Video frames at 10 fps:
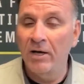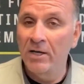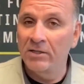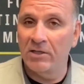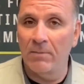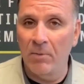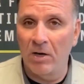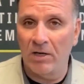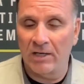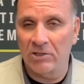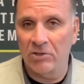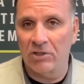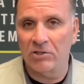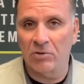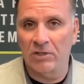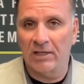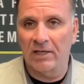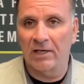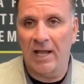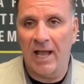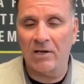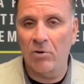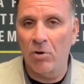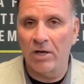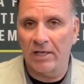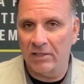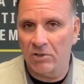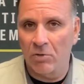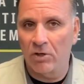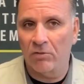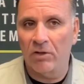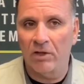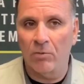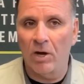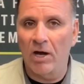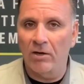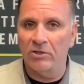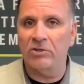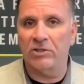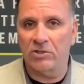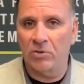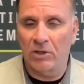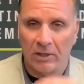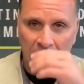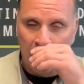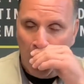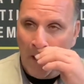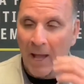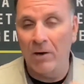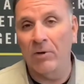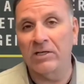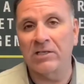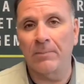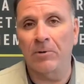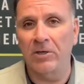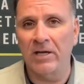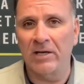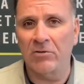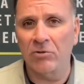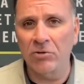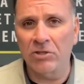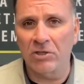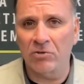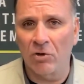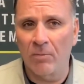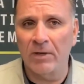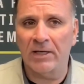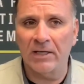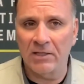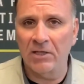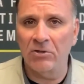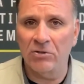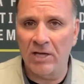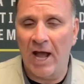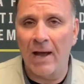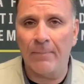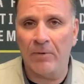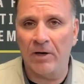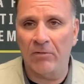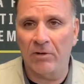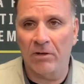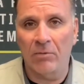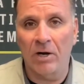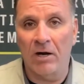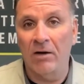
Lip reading: Some markets, you could sort of get an ad going, it's going really well, and you can sort of, I don't want to say put it on cruise control, but it continues to operate really well.